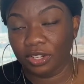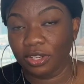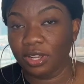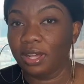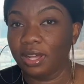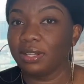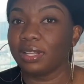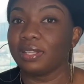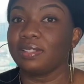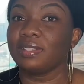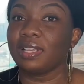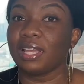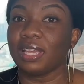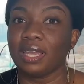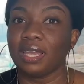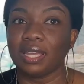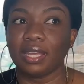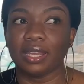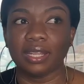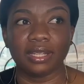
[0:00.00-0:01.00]
know how they
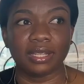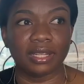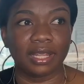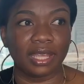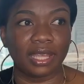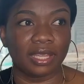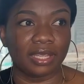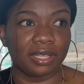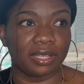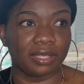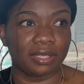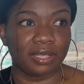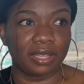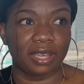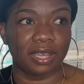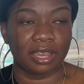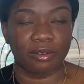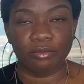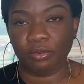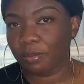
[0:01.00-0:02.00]
say like
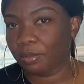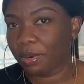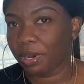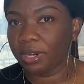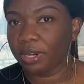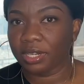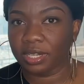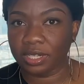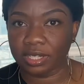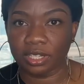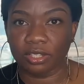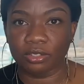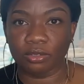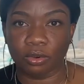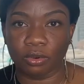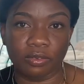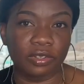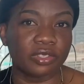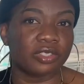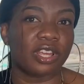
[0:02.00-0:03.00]
every market is
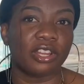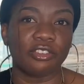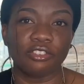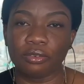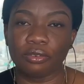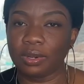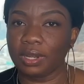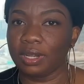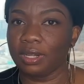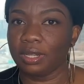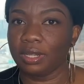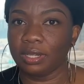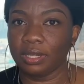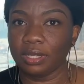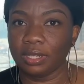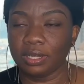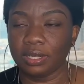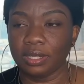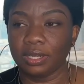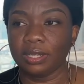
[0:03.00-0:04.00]
oversaturated?
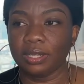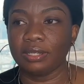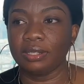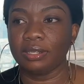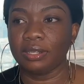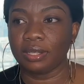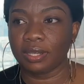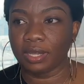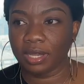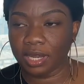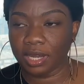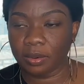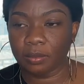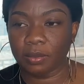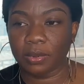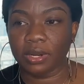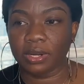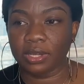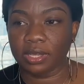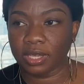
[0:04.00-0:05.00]
The hair
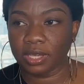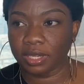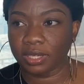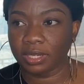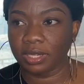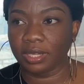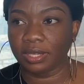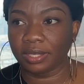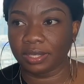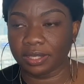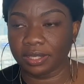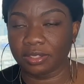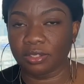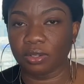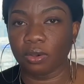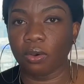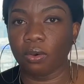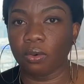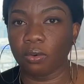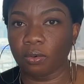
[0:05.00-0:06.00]
market is
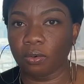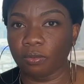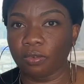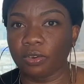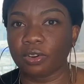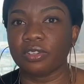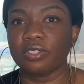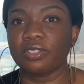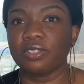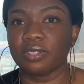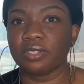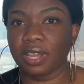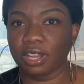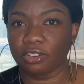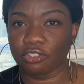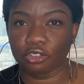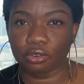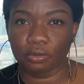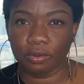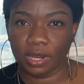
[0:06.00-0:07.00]

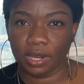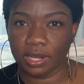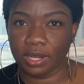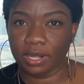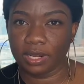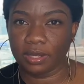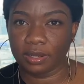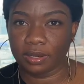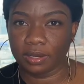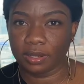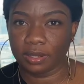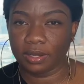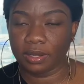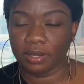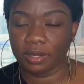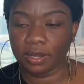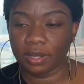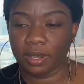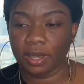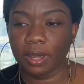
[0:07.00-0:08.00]
oversaturated,
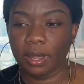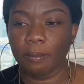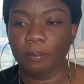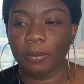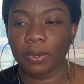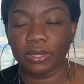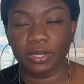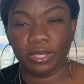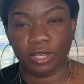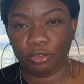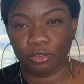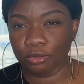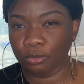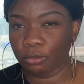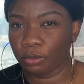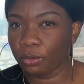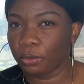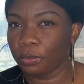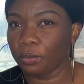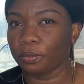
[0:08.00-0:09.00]
but there's
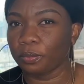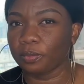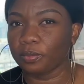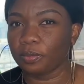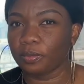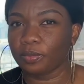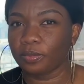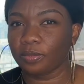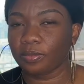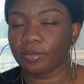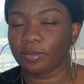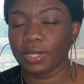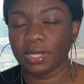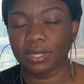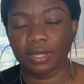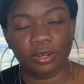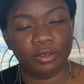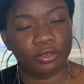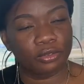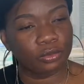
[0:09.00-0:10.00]
room.
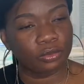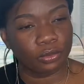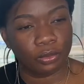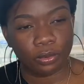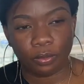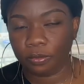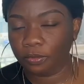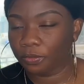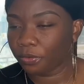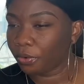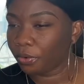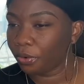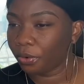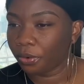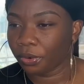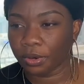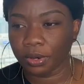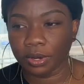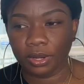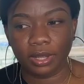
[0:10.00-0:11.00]
There's room
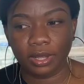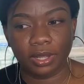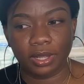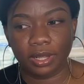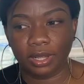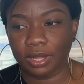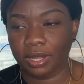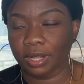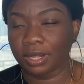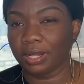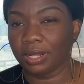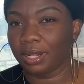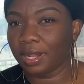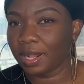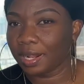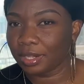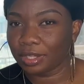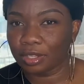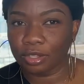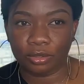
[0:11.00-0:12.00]
for a lot
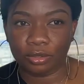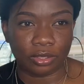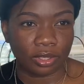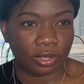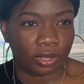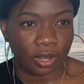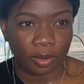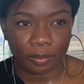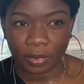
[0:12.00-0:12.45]
of you to come